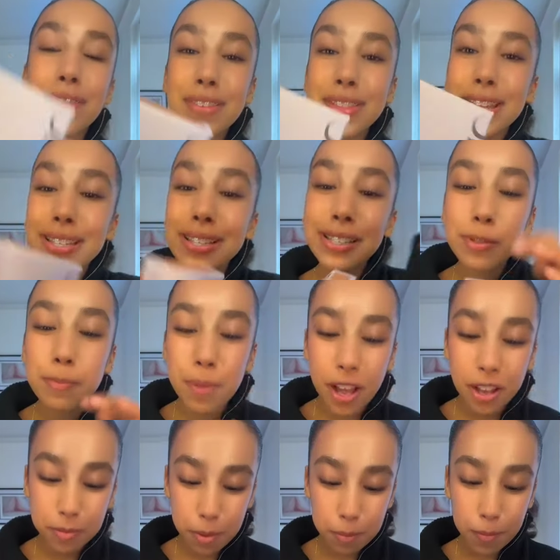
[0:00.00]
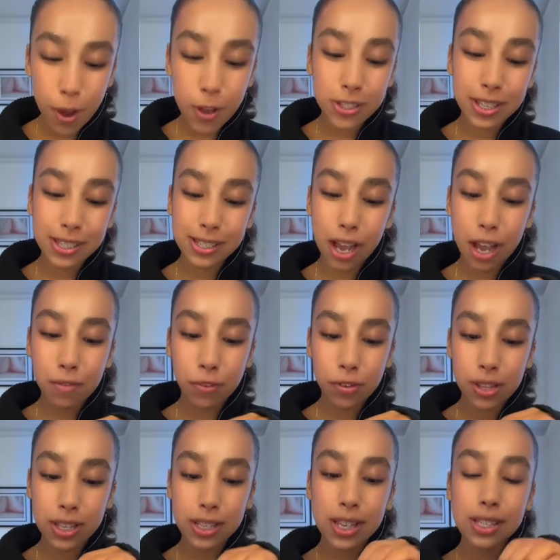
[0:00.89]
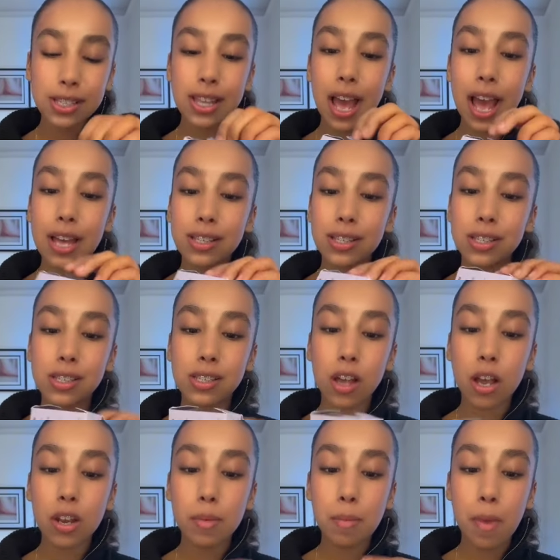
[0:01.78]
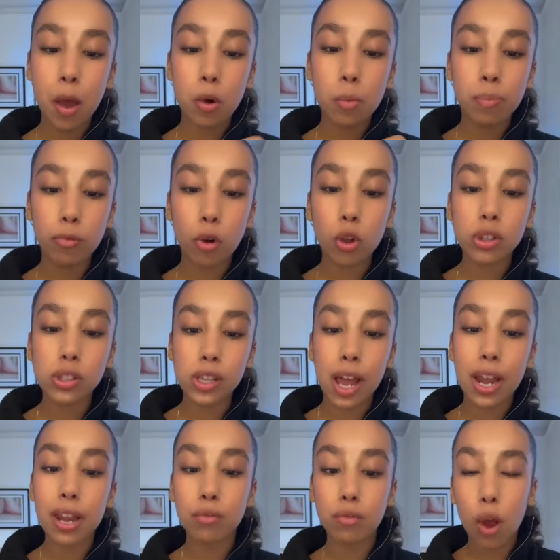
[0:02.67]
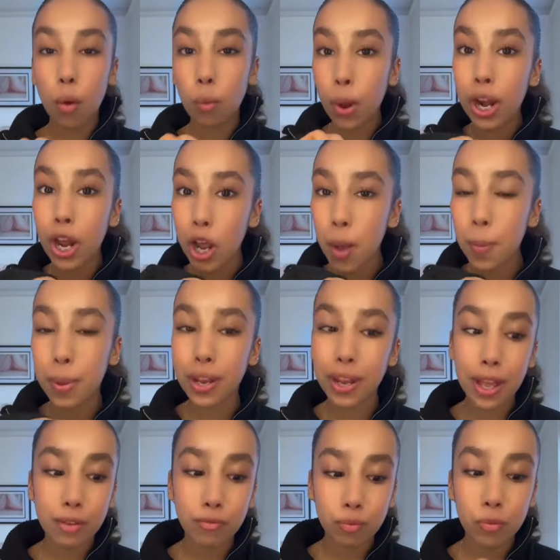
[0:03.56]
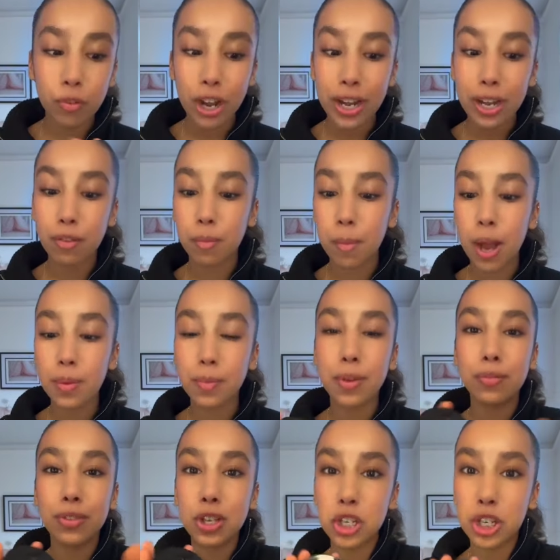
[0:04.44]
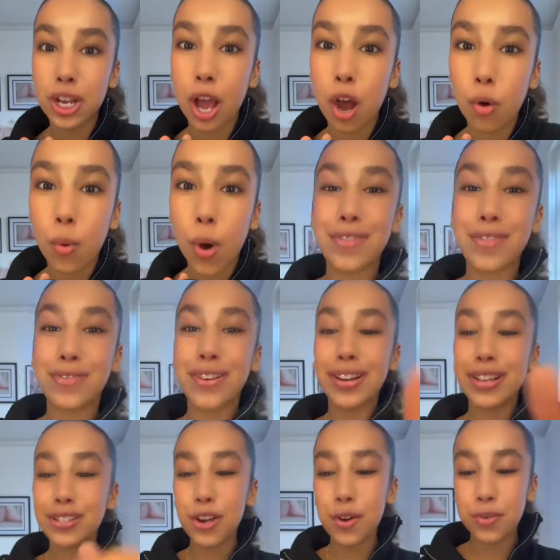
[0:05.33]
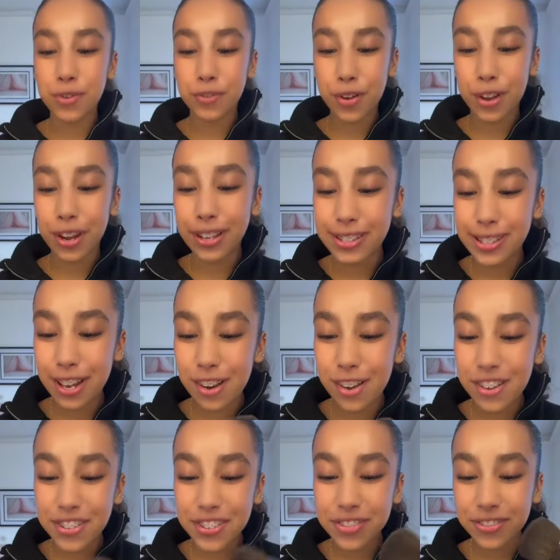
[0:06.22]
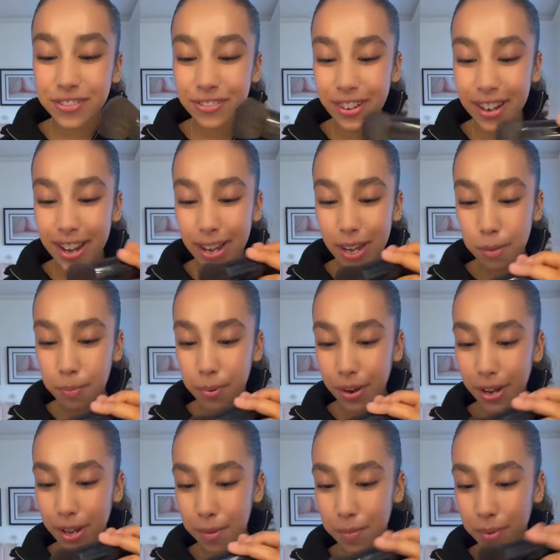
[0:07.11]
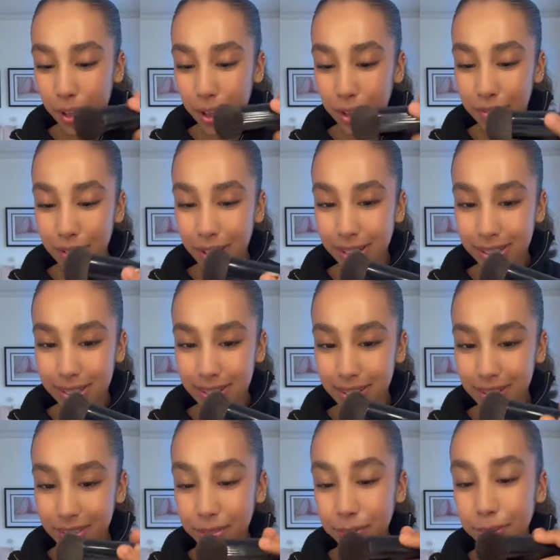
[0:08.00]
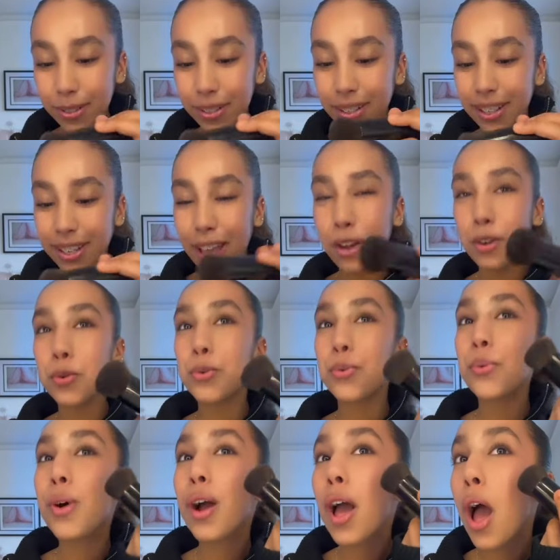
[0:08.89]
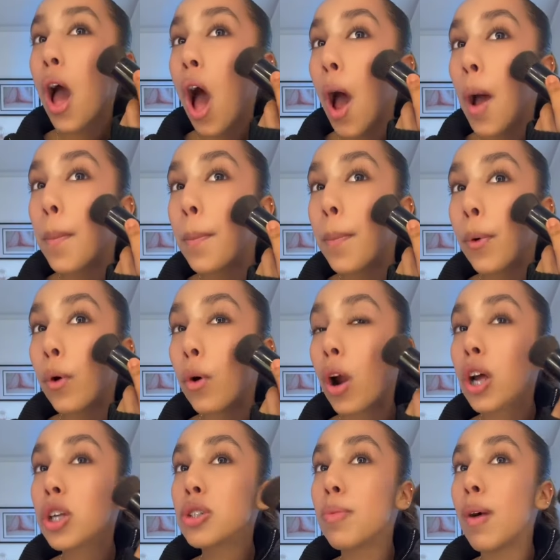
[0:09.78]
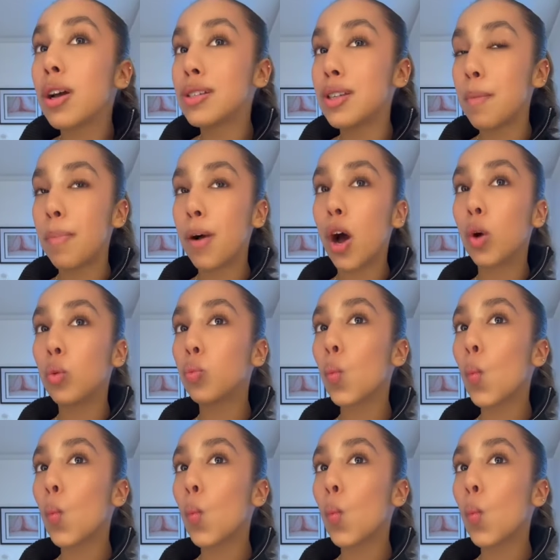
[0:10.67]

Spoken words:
I think this is the bit I've been most excited for. This is their Sun Melt Bronzer and when I opened it, it really reminded me of the Chanel I really don't want to ruin it because it looks really pretty and perfect and I don't want to get all brush marks in it, but